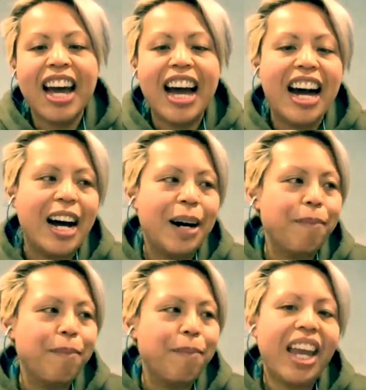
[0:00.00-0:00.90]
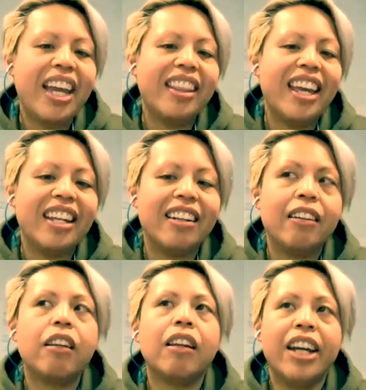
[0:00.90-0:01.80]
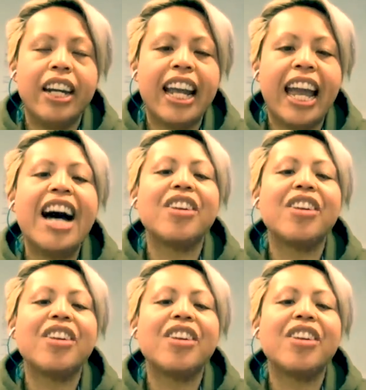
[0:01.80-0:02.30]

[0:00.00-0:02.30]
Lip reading: And then learning